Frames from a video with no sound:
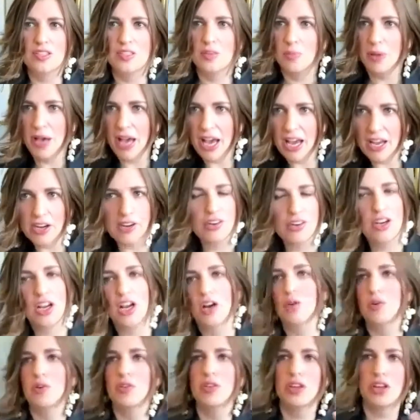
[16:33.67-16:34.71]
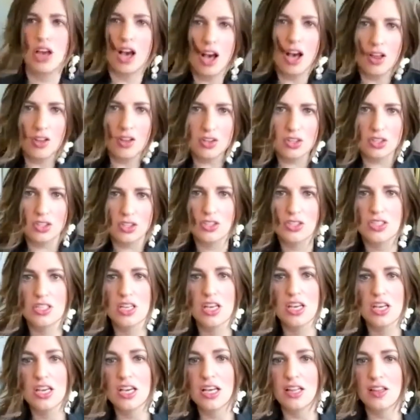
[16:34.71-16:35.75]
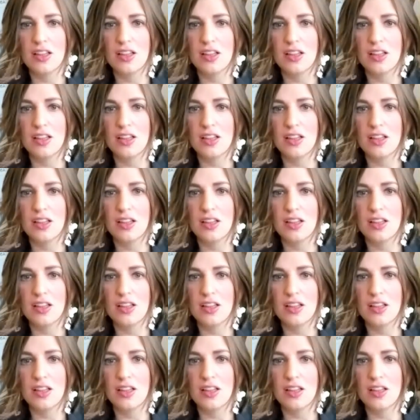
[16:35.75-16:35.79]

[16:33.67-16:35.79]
is the pattern? How are the colors?